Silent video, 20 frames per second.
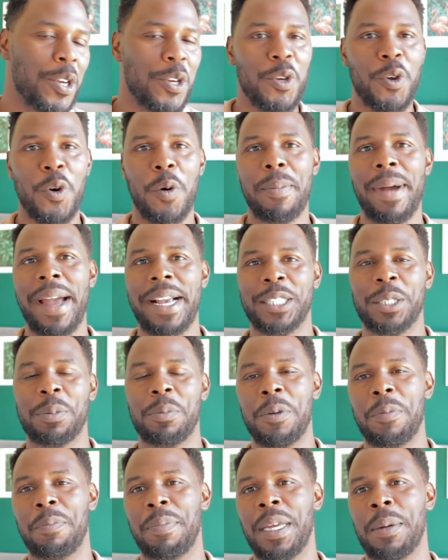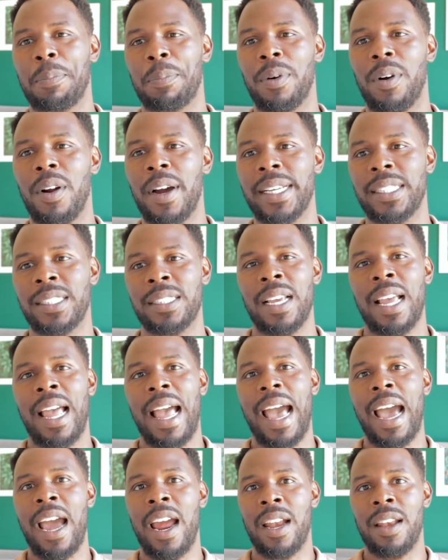your maximum bid price
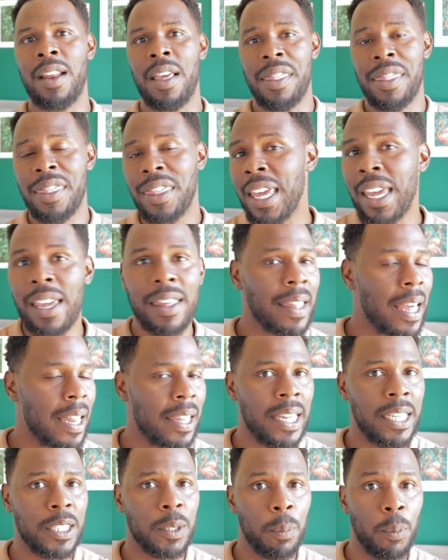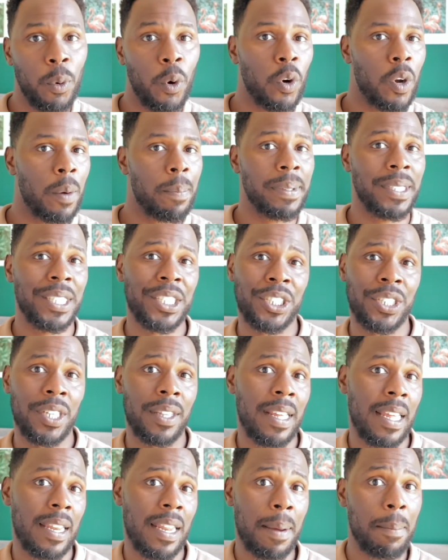and think that there's more competition
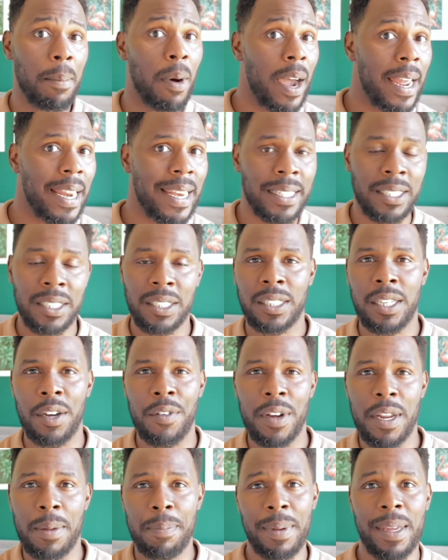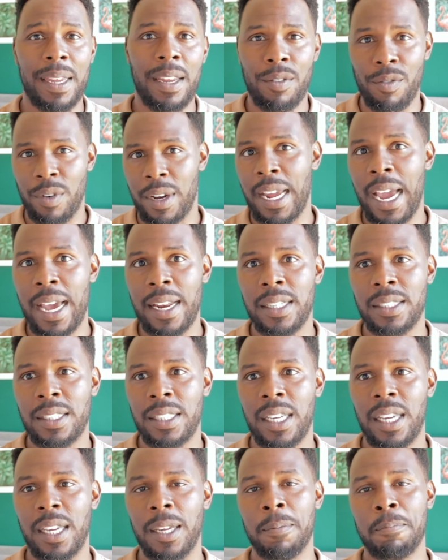than there might necessarily be in
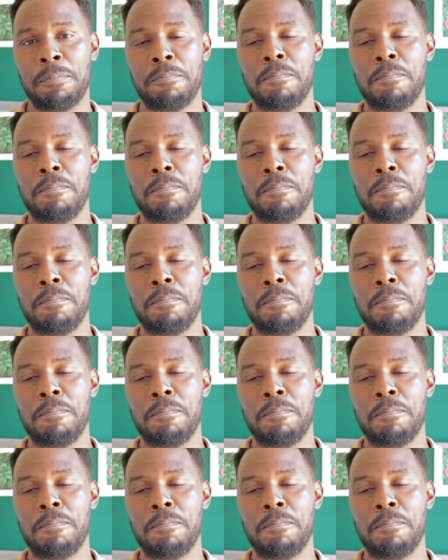reality.